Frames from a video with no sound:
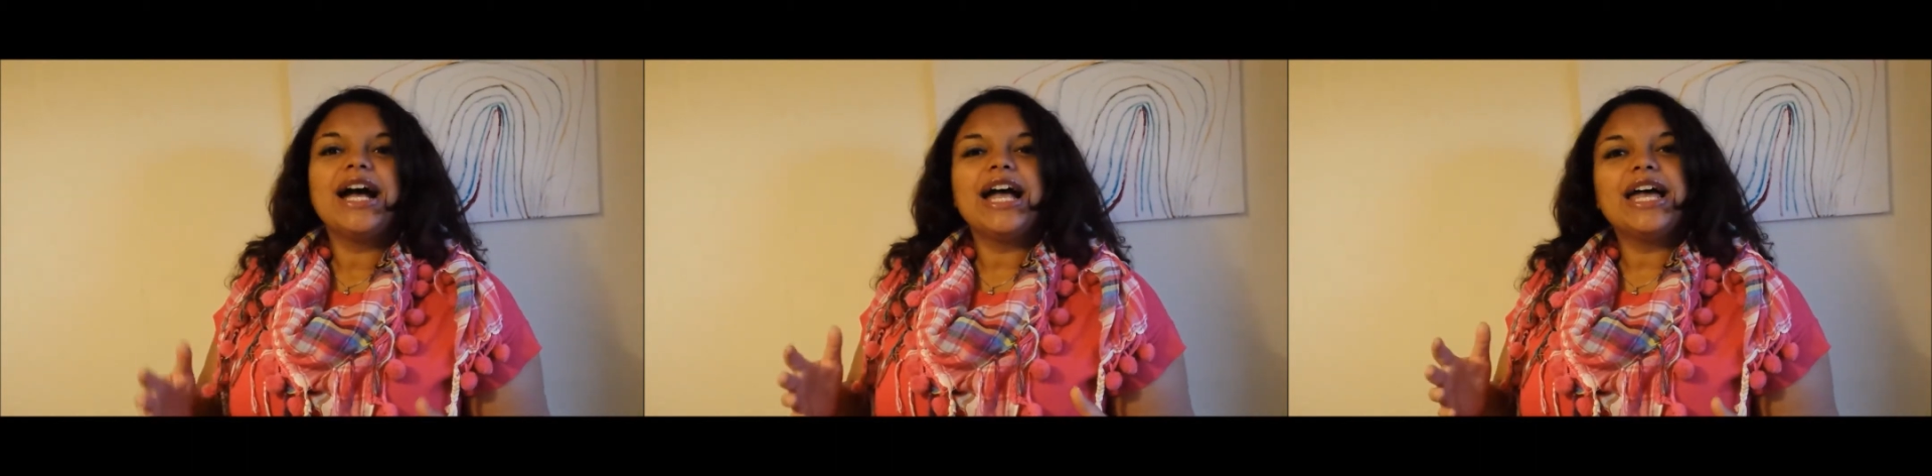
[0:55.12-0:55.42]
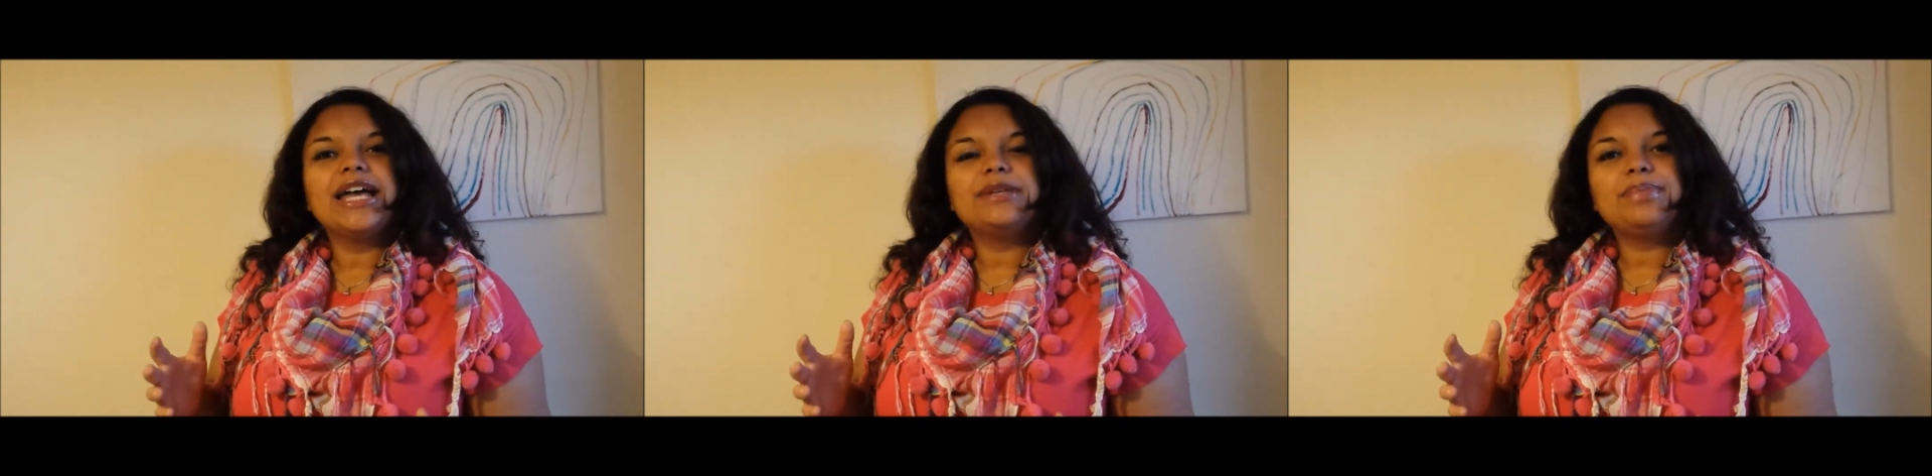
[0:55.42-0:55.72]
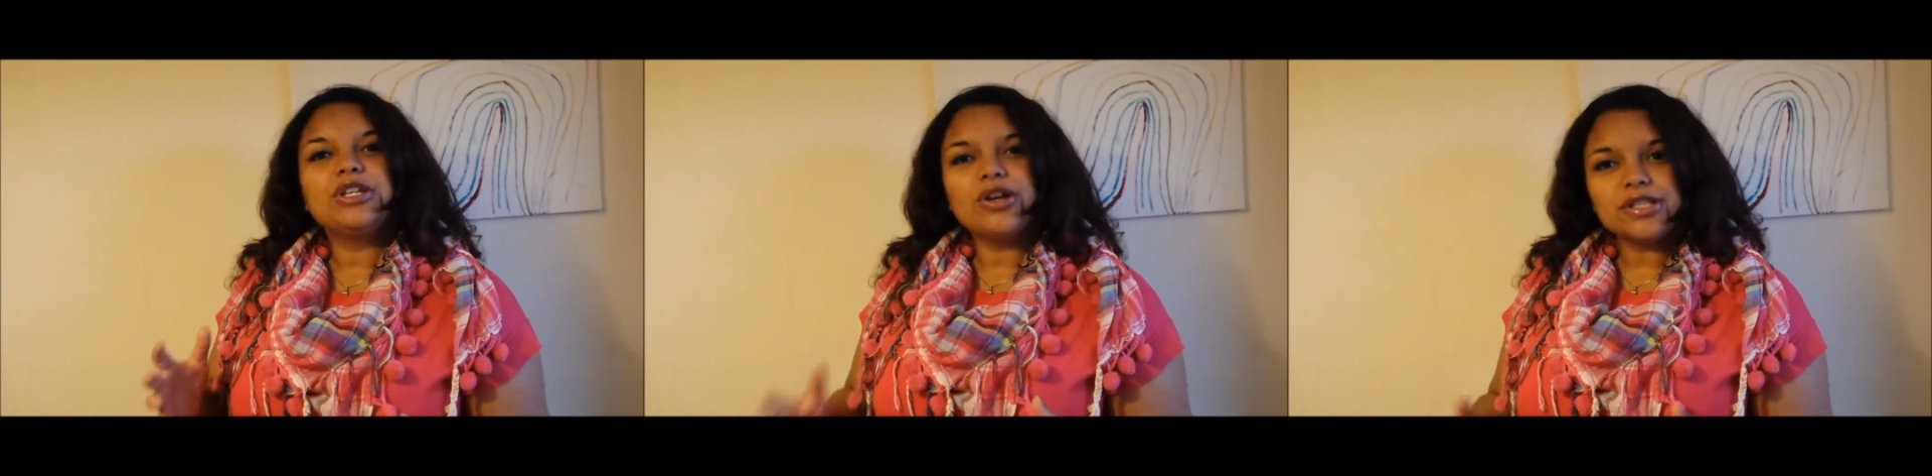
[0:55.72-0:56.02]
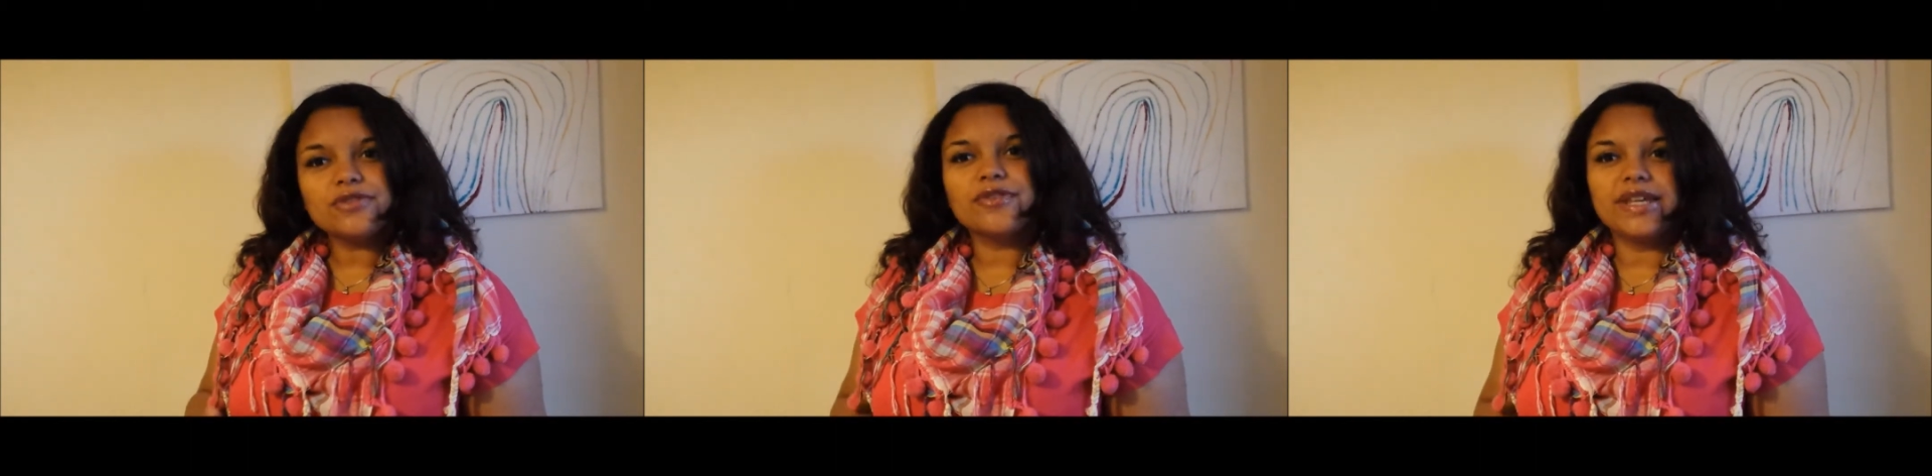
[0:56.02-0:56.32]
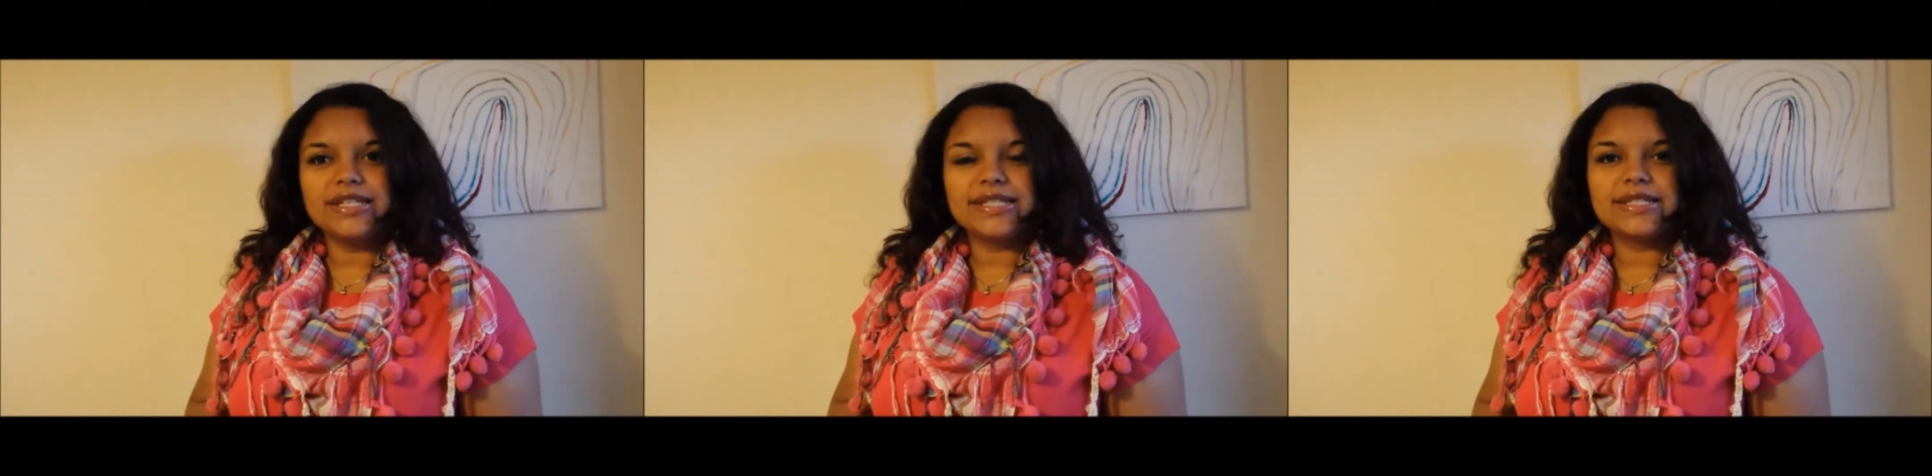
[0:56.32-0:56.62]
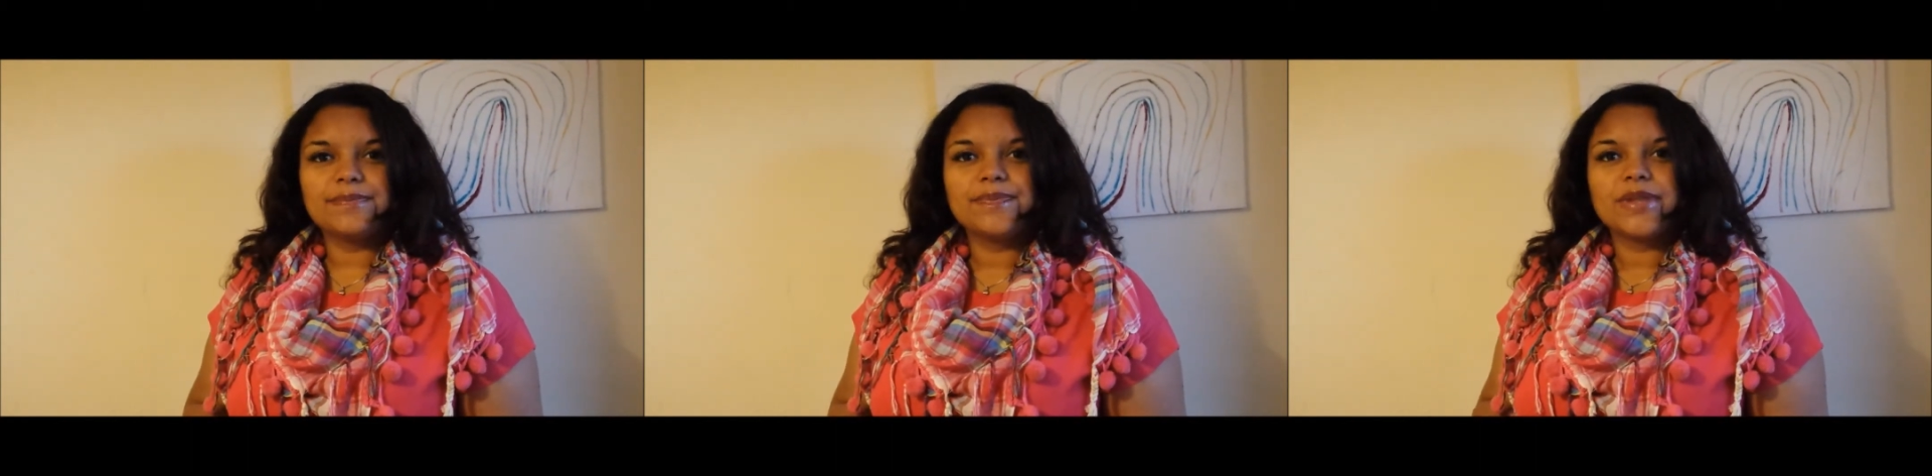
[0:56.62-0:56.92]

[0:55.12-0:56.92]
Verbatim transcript: And because of this,